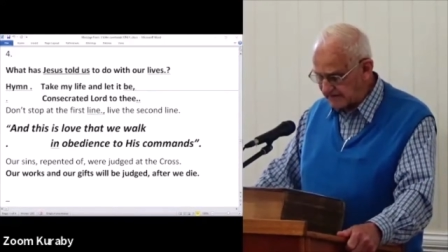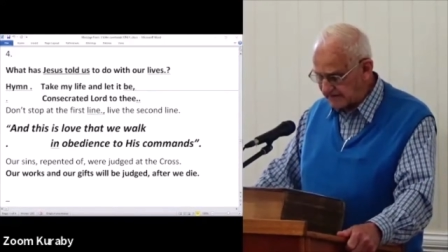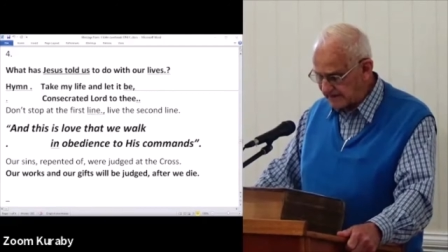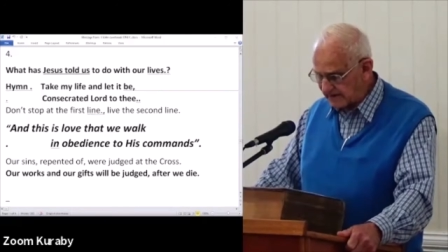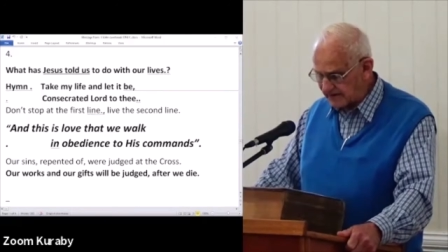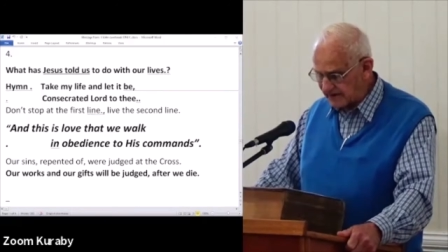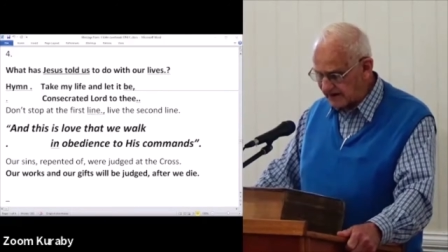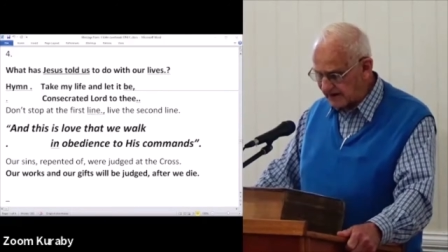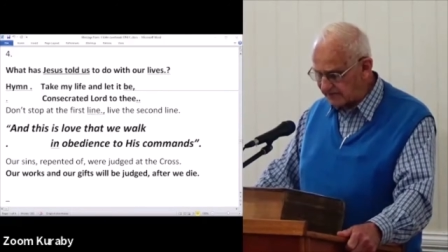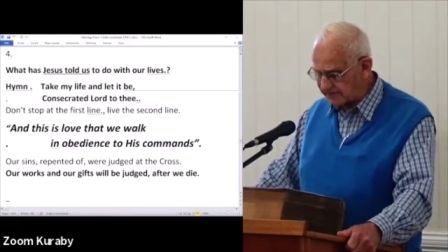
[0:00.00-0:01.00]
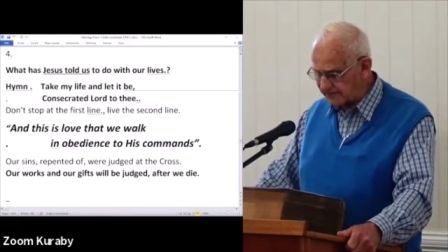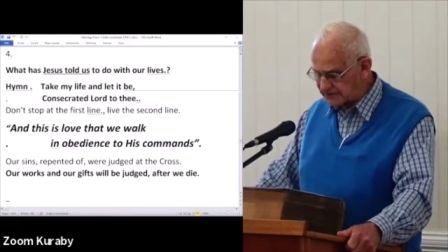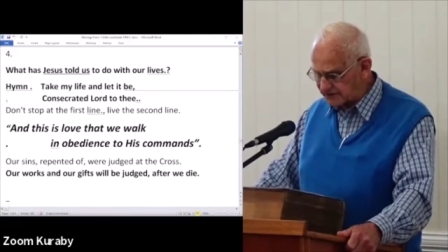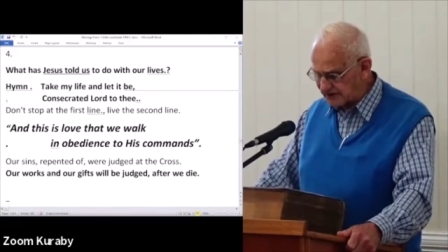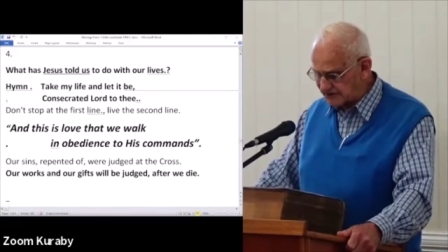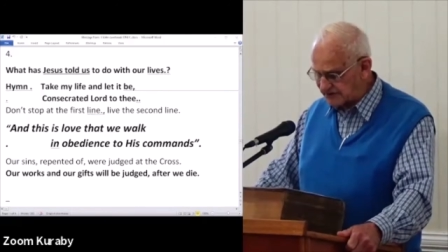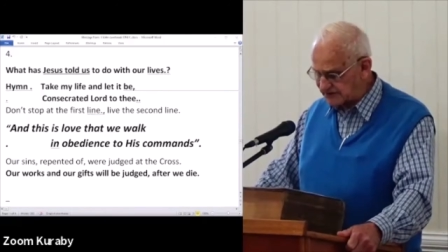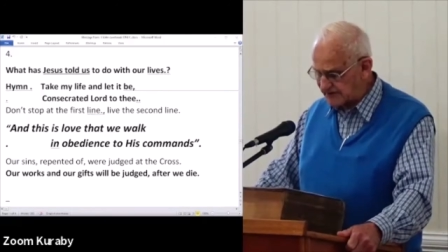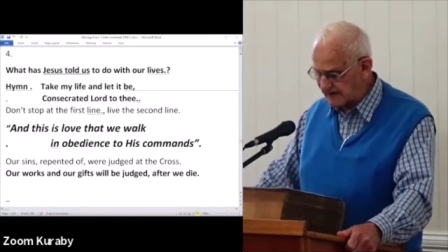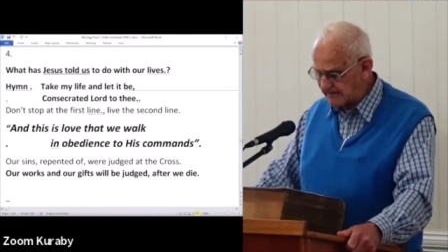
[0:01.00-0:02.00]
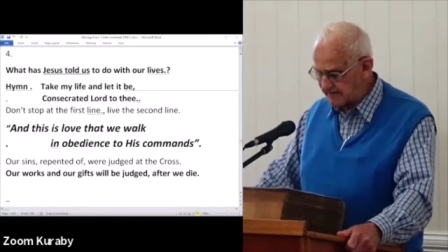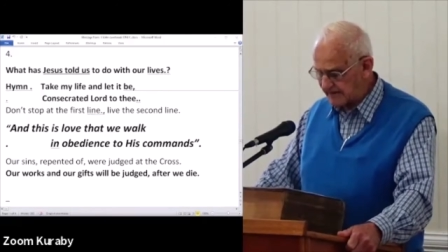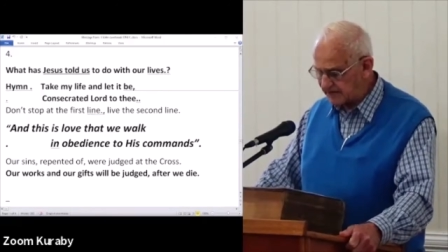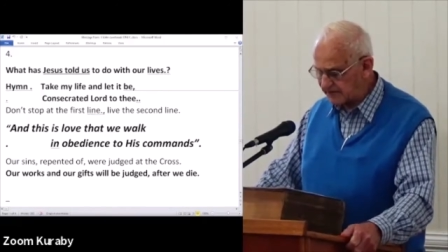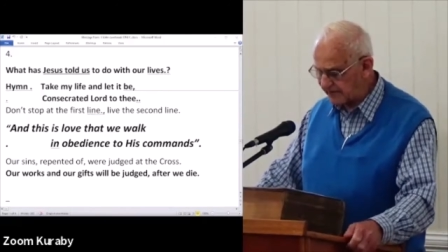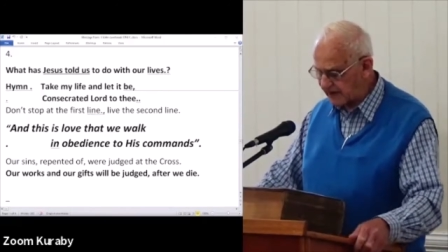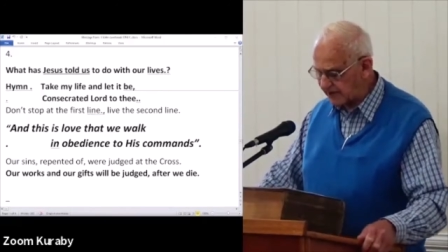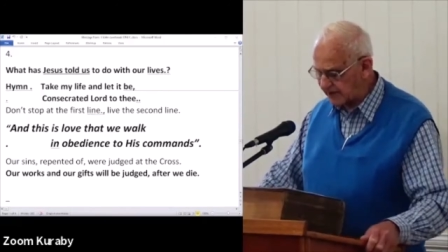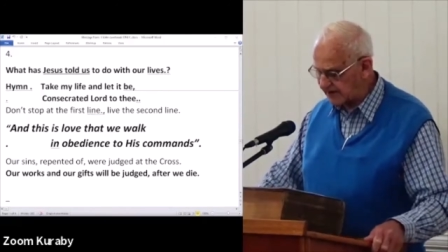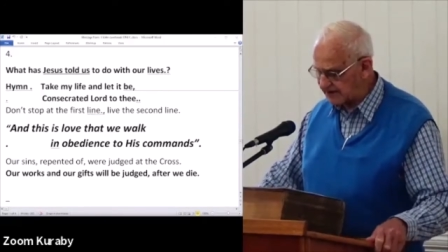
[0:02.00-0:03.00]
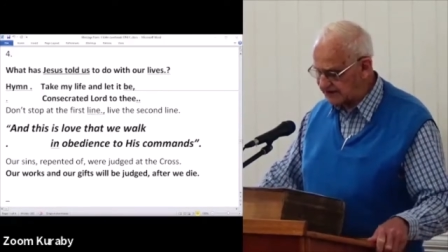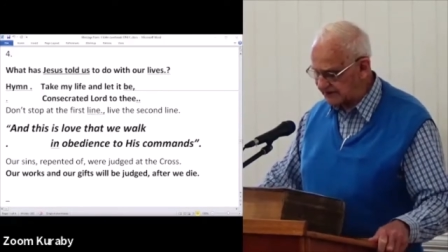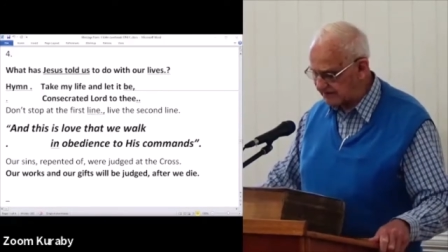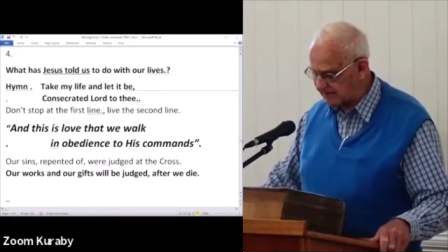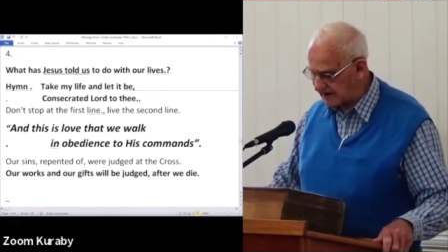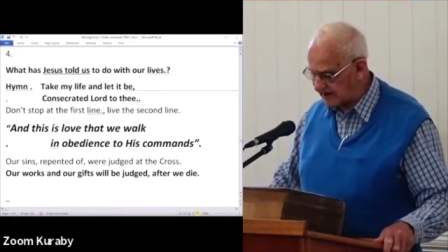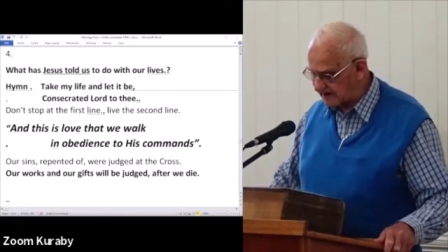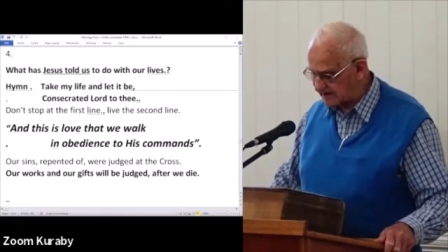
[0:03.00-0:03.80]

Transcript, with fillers: in their love for Jesus and following his command.